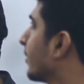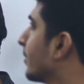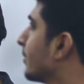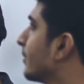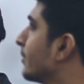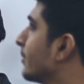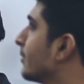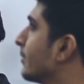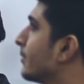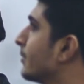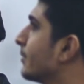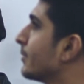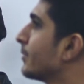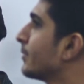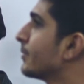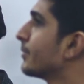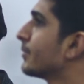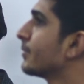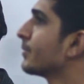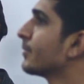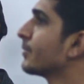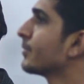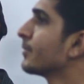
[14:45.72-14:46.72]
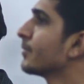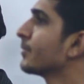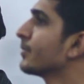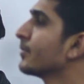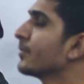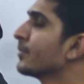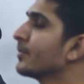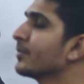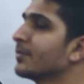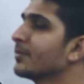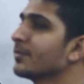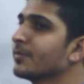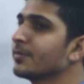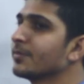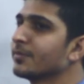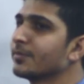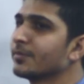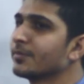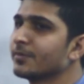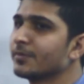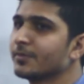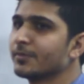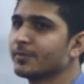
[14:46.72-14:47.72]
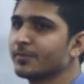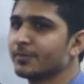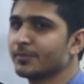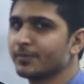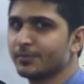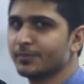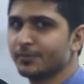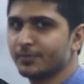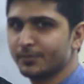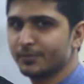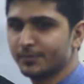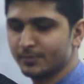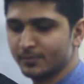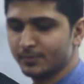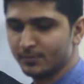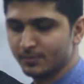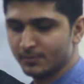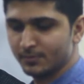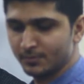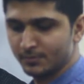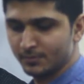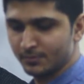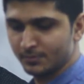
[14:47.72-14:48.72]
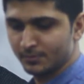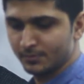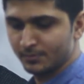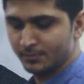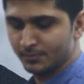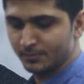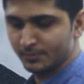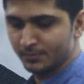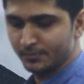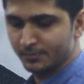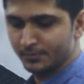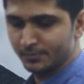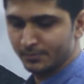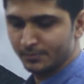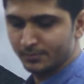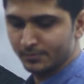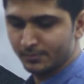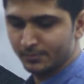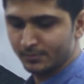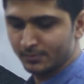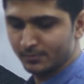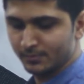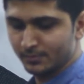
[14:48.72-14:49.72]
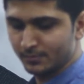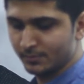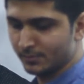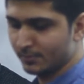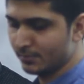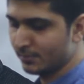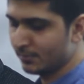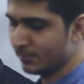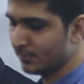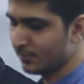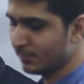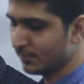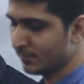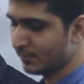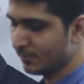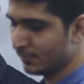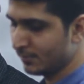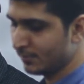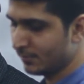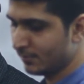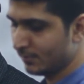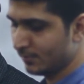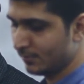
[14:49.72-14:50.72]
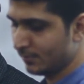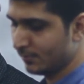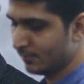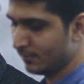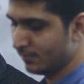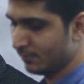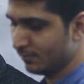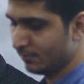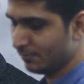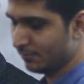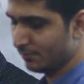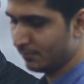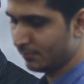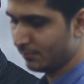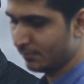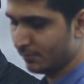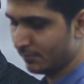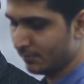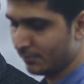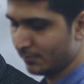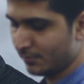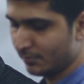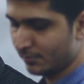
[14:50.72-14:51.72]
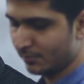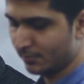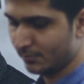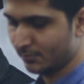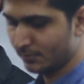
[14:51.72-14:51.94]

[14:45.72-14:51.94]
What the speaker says: [no speech]